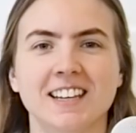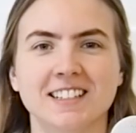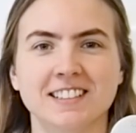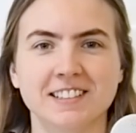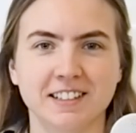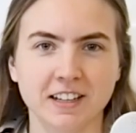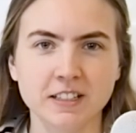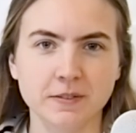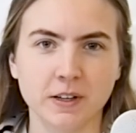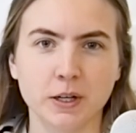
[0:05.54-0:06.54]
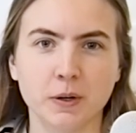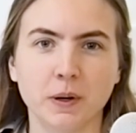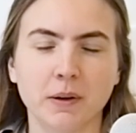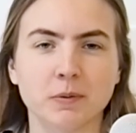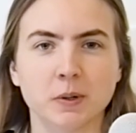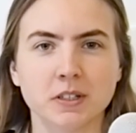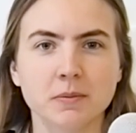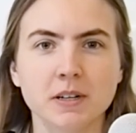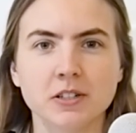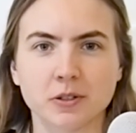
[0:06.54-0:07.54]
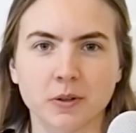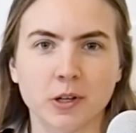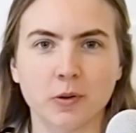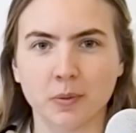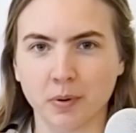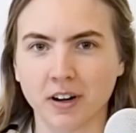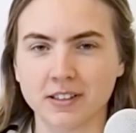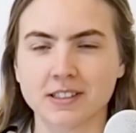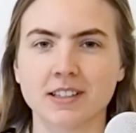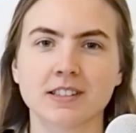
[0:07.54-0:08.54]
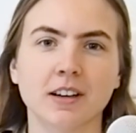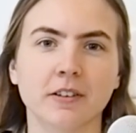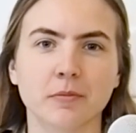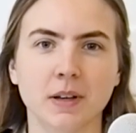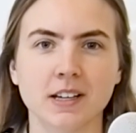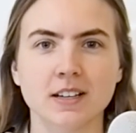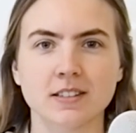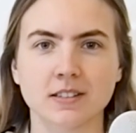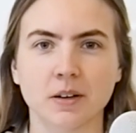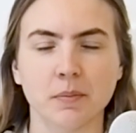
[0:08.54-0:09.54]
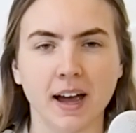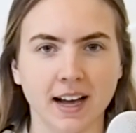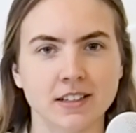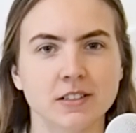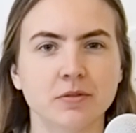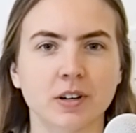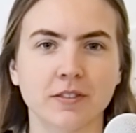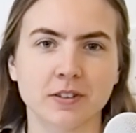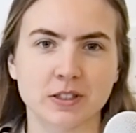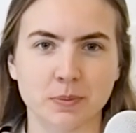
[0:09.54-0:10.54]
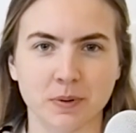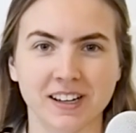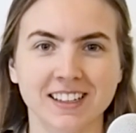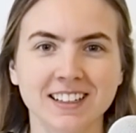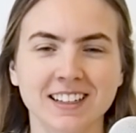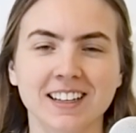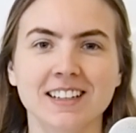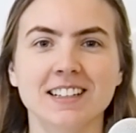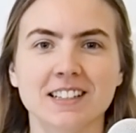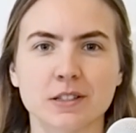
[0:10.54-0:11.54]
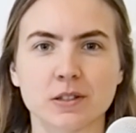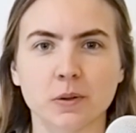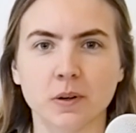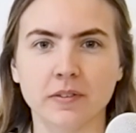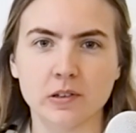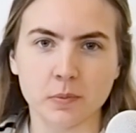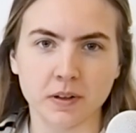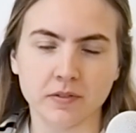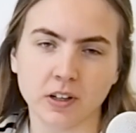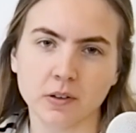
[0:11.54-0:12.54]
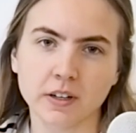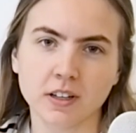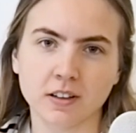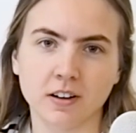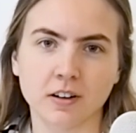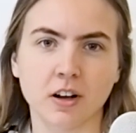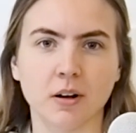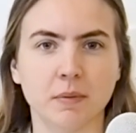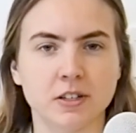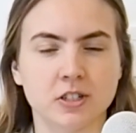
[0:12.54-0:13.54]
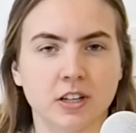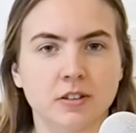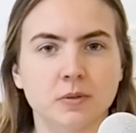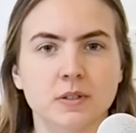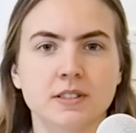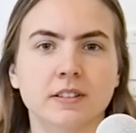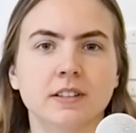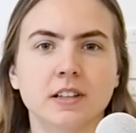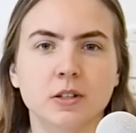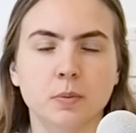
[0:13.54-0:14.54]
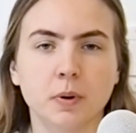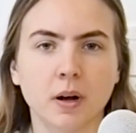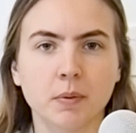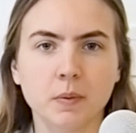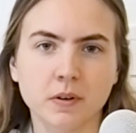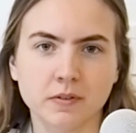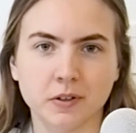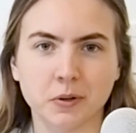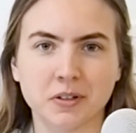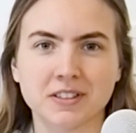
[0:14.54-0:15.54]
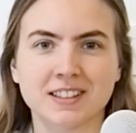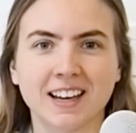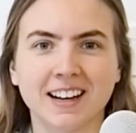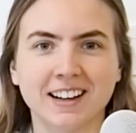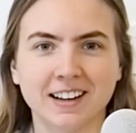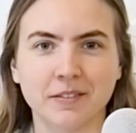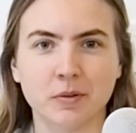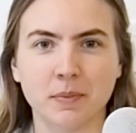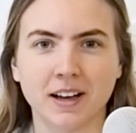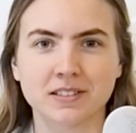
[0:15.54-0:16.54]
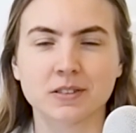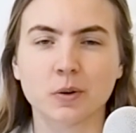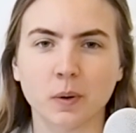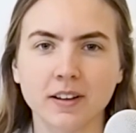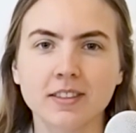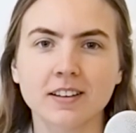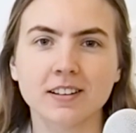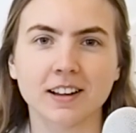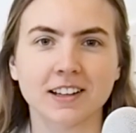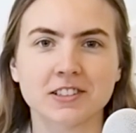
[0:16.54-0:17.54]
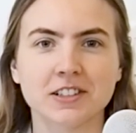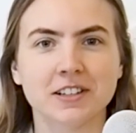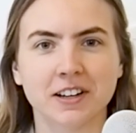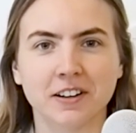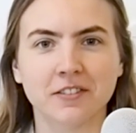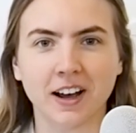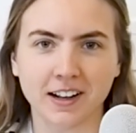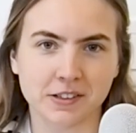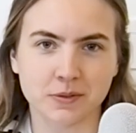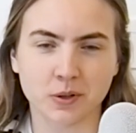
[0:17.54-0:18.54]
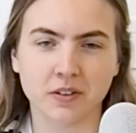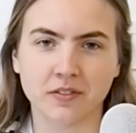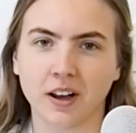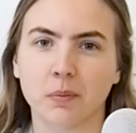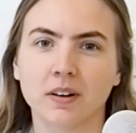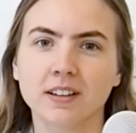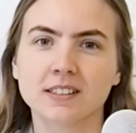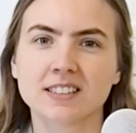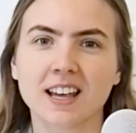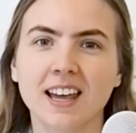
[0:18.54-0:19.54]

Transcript: In today's video, I'm going to be showing you the process of making some activewear for spring. So if you've been following along on my channel recently, you probably would have noticed that I have amassed quite the collection of activewear fabrics.